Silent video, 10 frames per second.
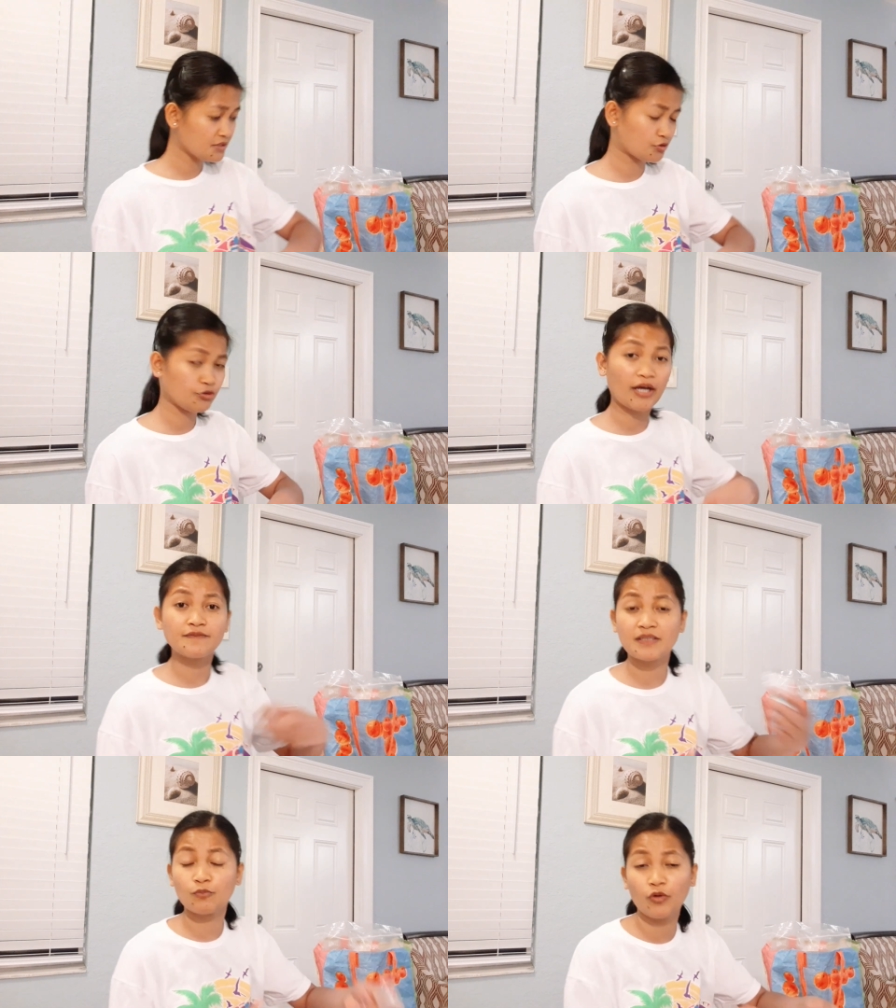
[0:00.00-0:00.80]
So you
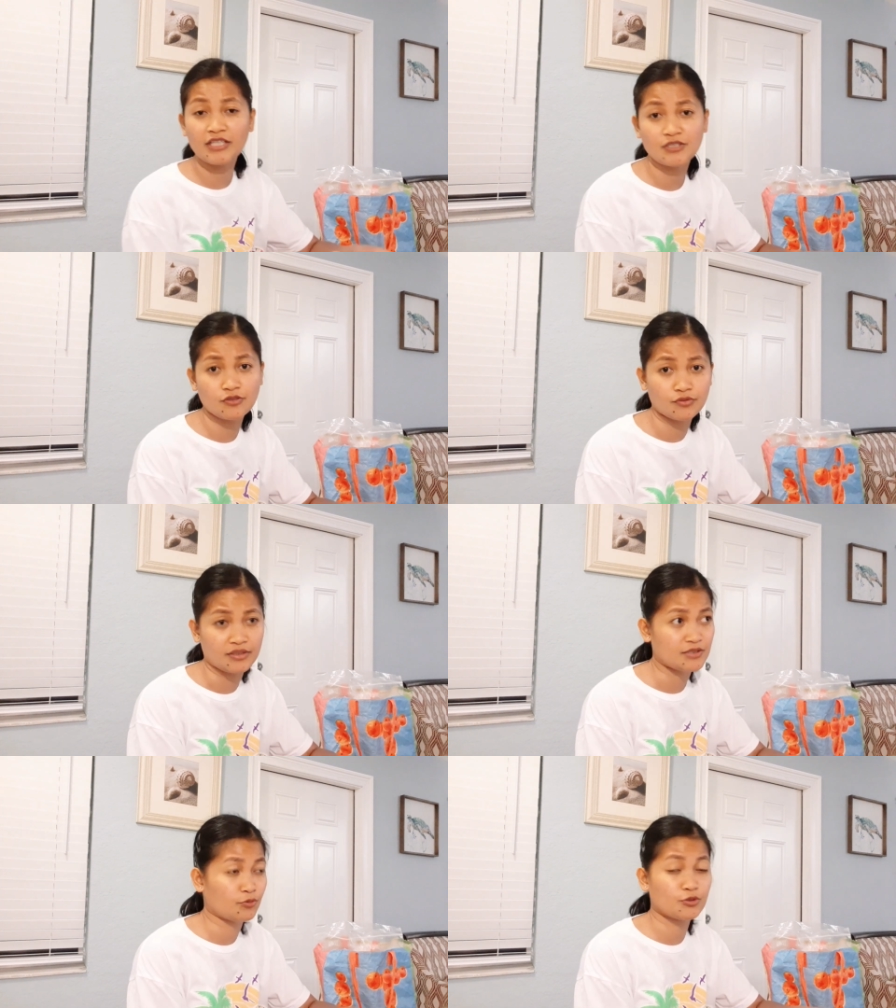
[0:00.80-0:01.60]
have some ways to do
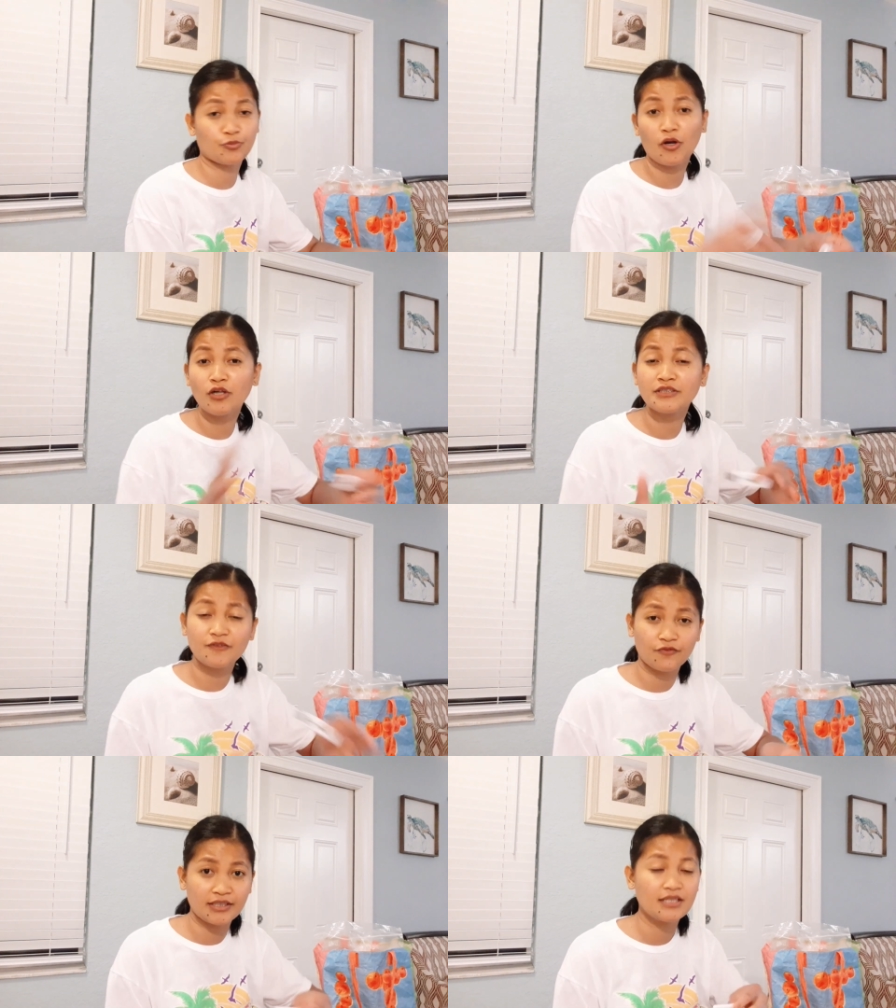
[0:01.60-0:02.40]
it. So because we're all
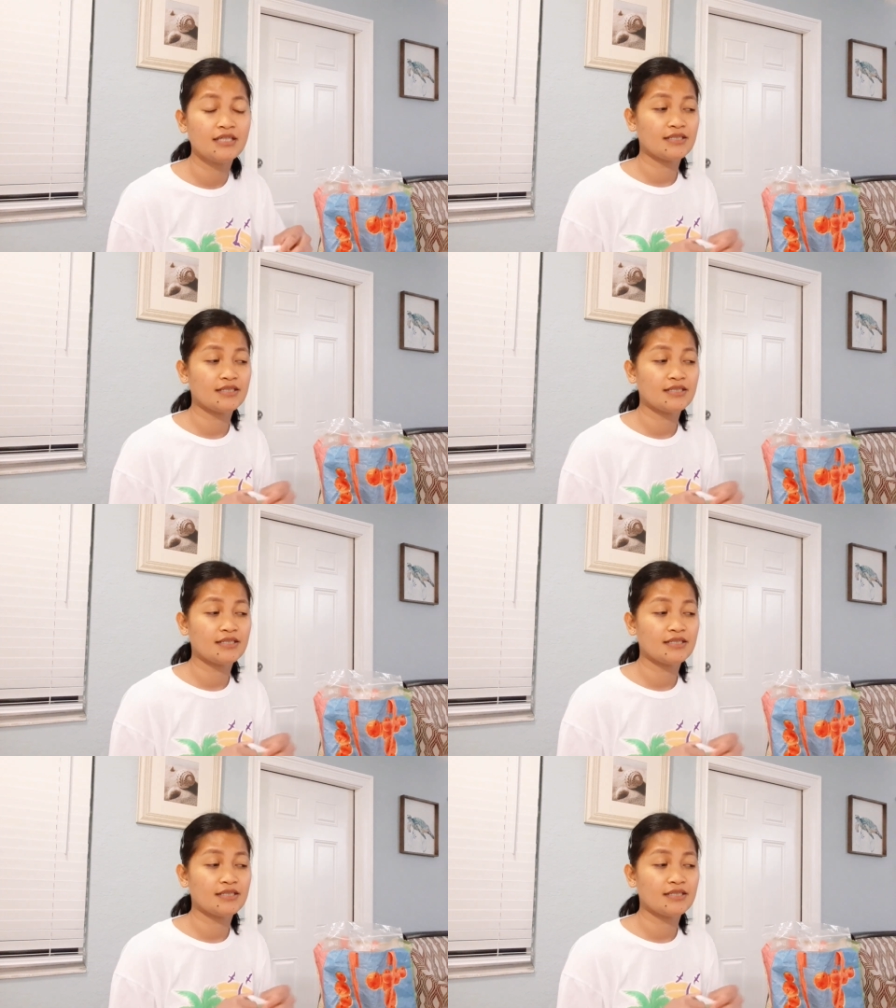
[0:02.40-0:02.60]
different.